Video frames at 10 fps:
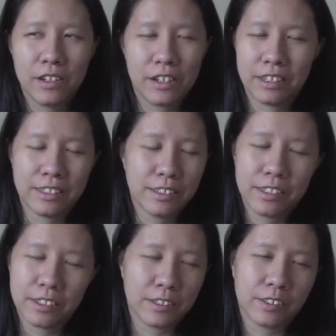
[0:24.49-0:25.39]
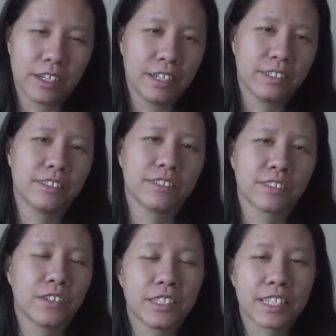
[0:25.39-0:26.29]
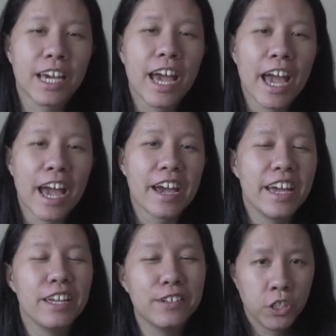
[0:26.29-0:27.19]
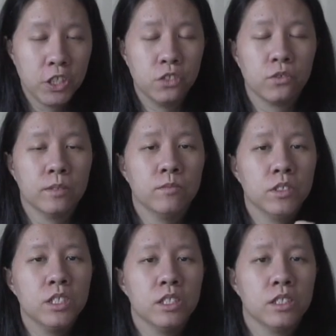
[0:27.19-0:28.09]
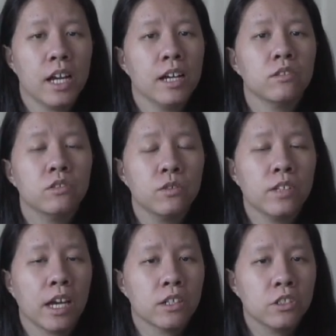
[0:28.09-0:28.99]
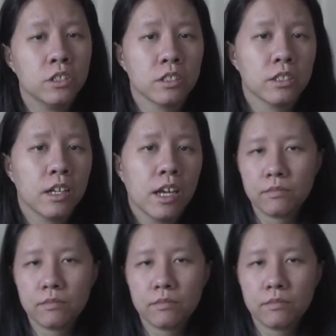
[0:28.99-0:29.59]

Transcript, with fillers: And oh gosh, this is crazy. Anyway, she's from Zhejiang Dongyang Shi.